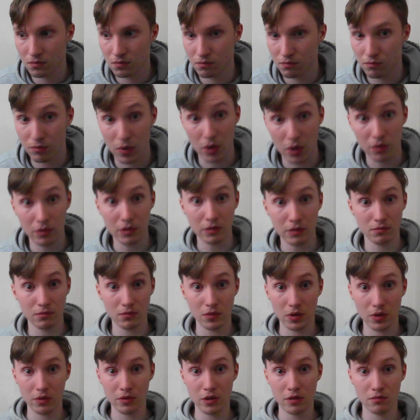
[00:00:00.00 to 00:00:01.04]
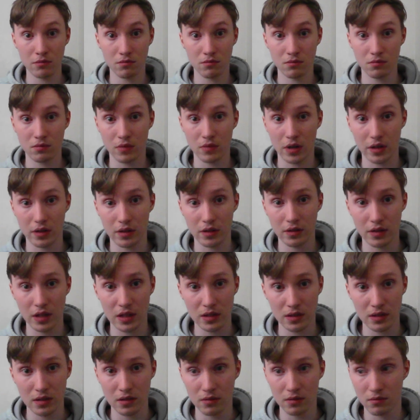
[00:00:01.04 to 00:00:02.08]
All right. I think that's it.